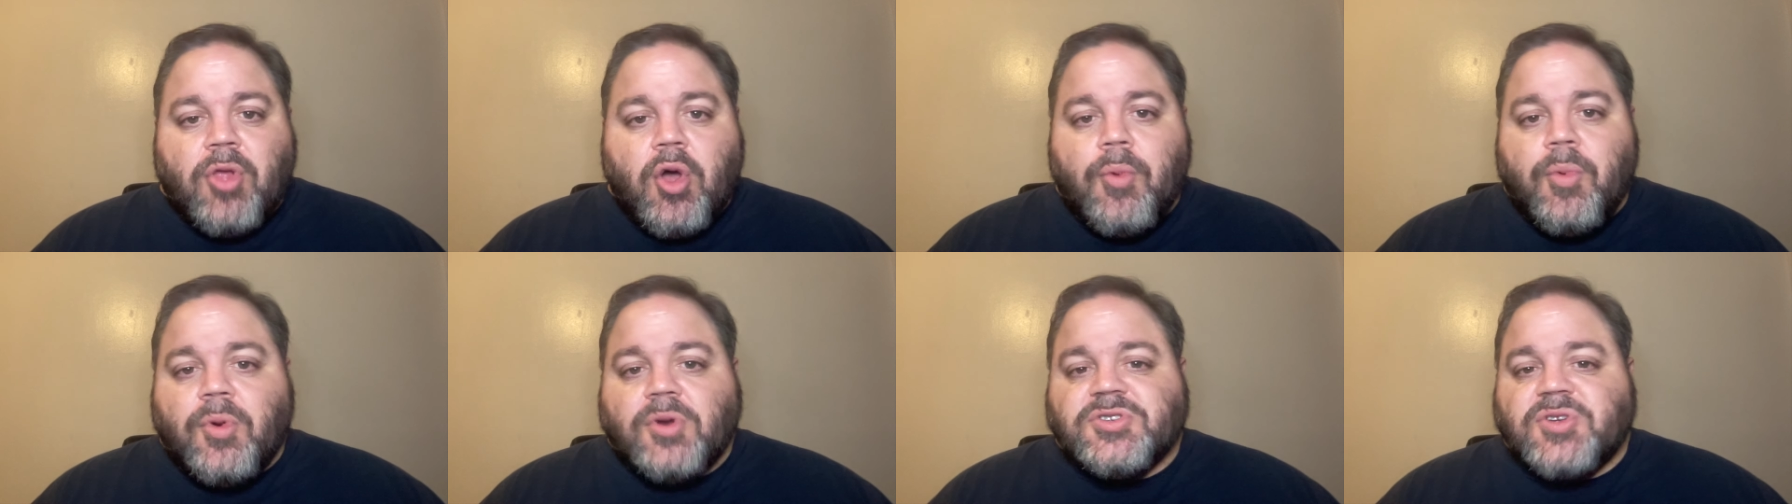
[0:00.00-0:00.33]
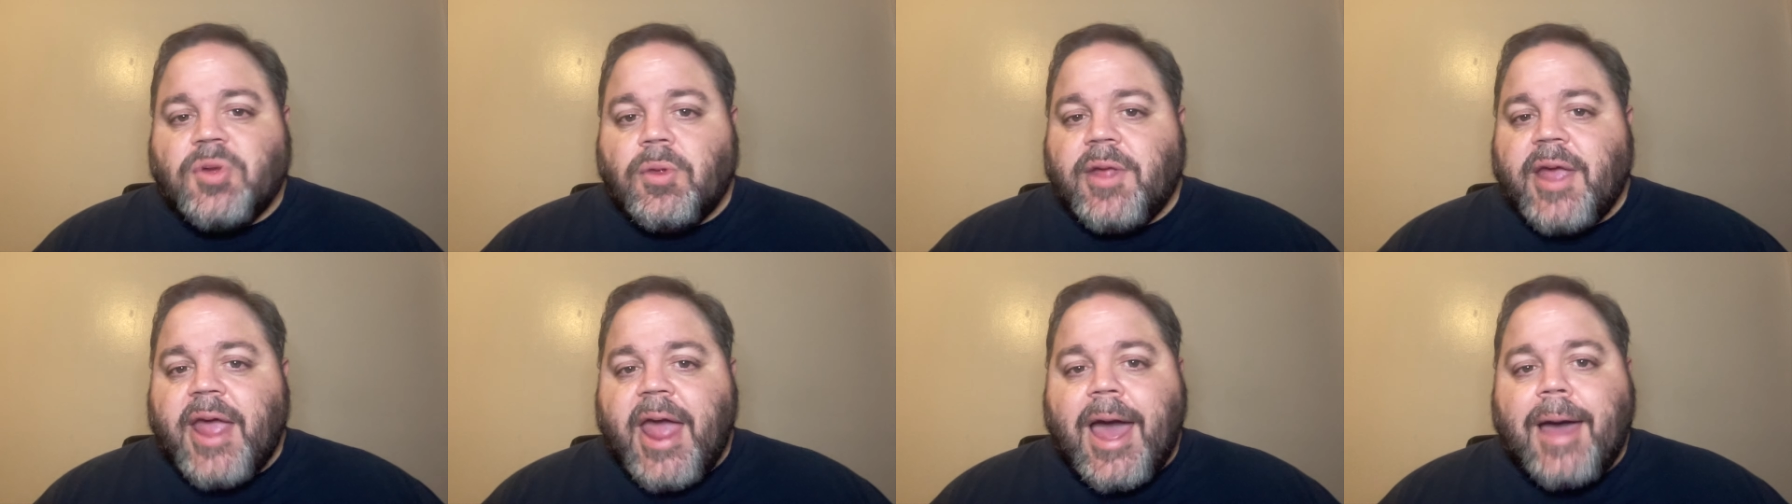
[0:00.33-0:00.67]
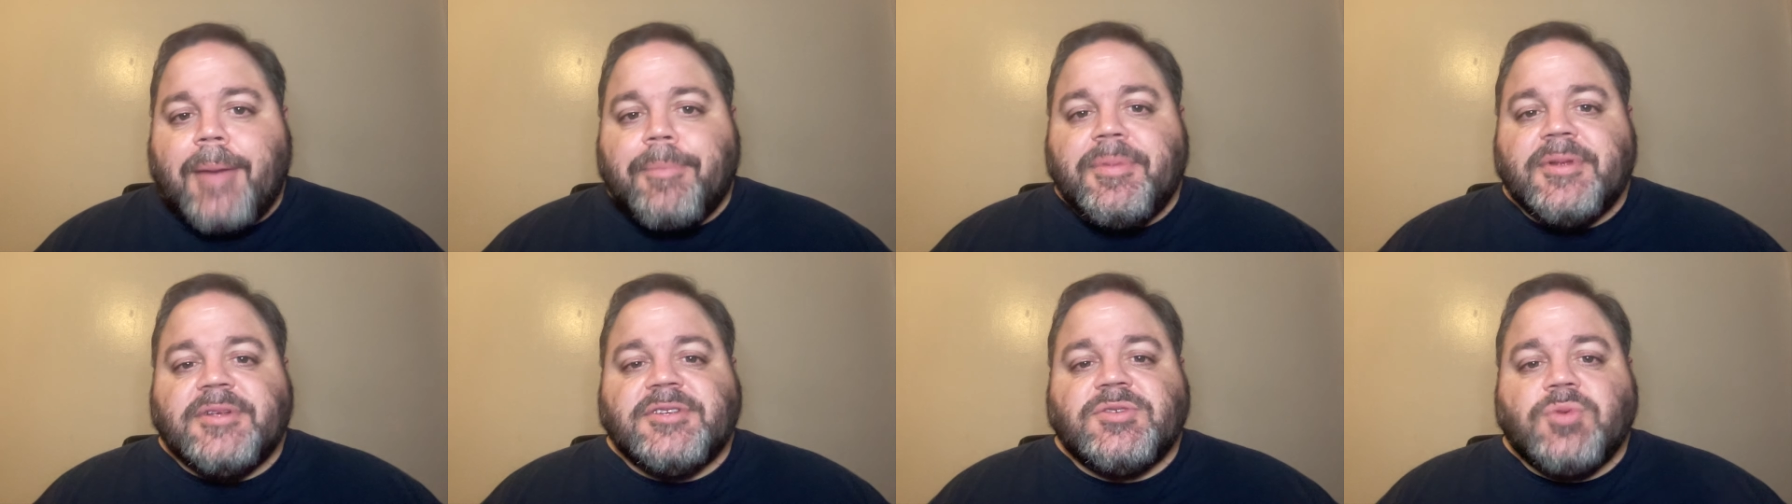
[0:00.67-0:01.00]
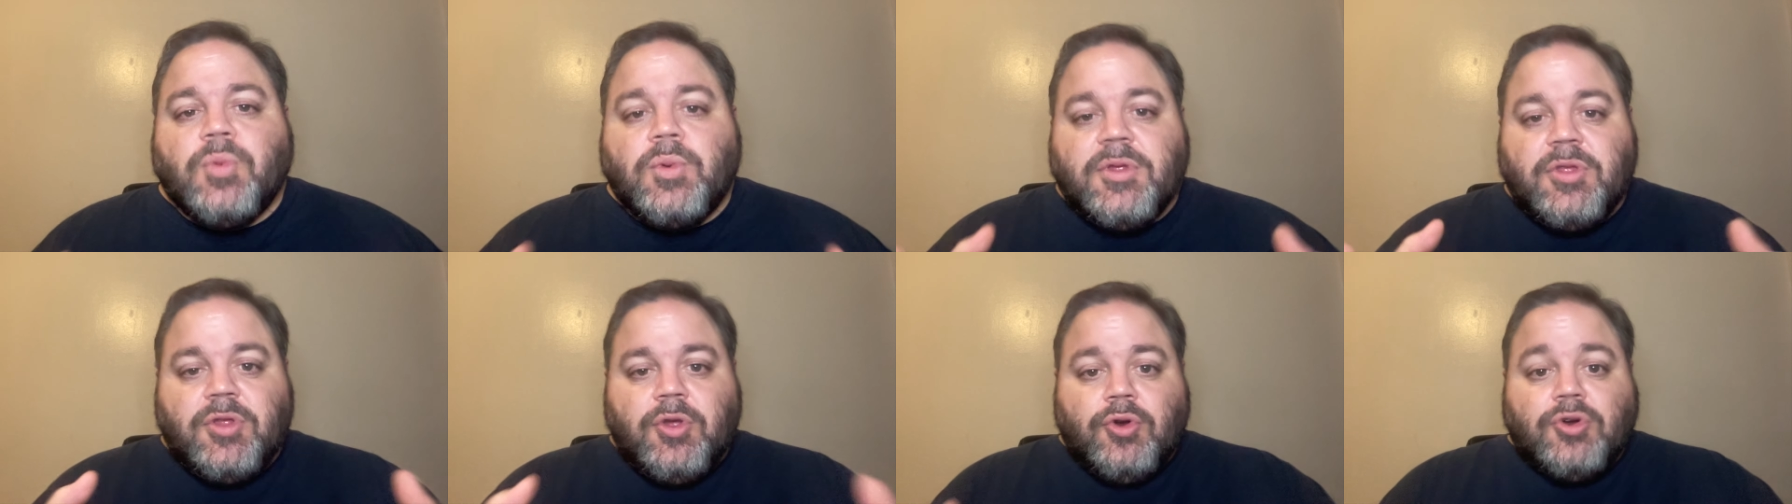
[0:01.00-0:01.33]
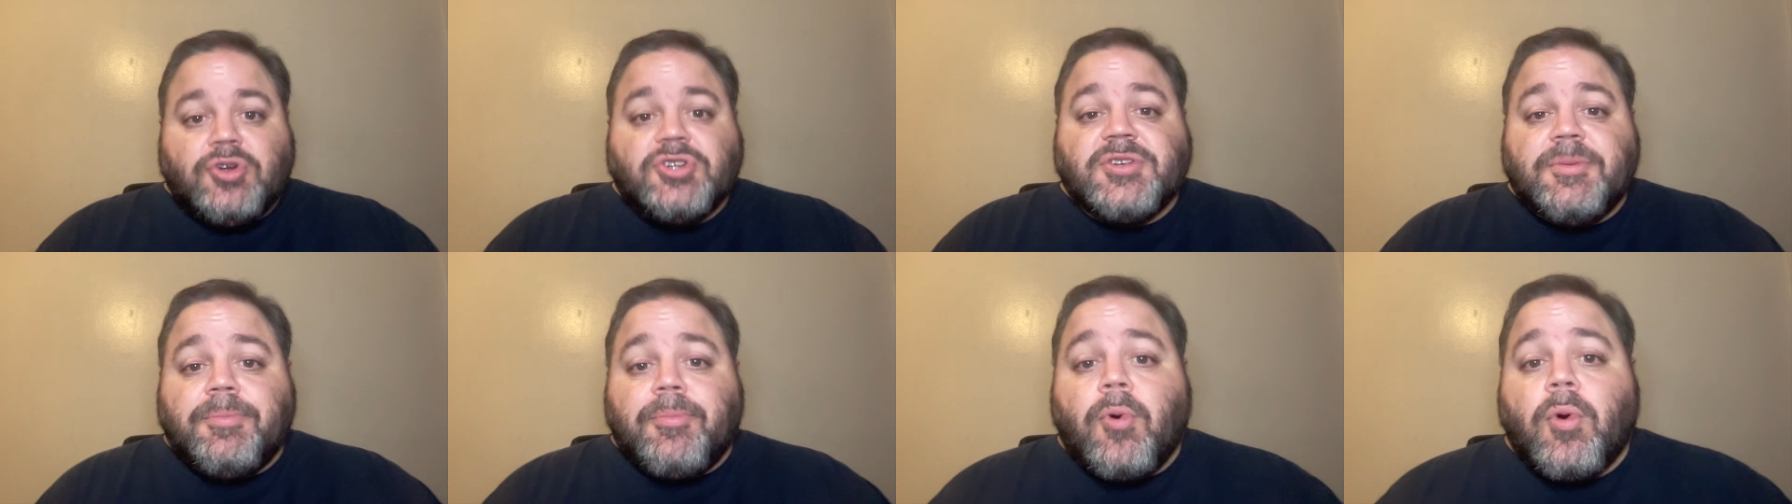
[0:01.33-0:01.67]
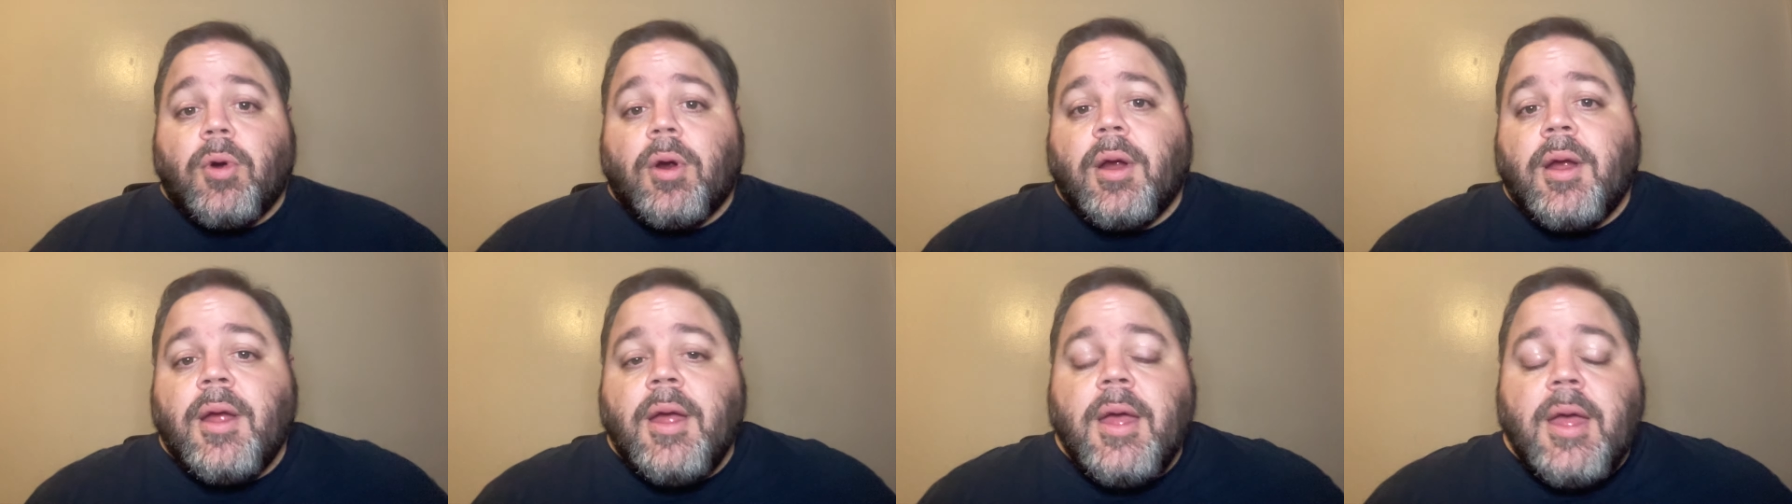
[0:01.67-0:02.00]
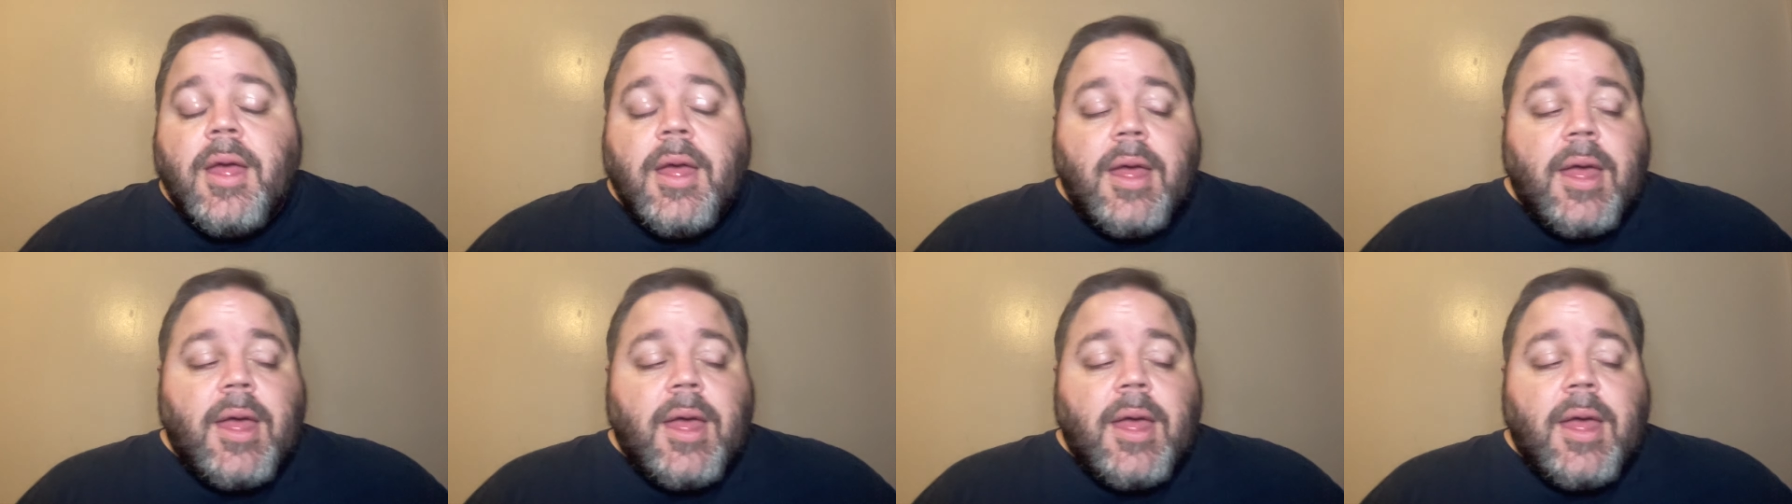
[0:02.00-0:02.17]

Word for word: Lobos only happens with your support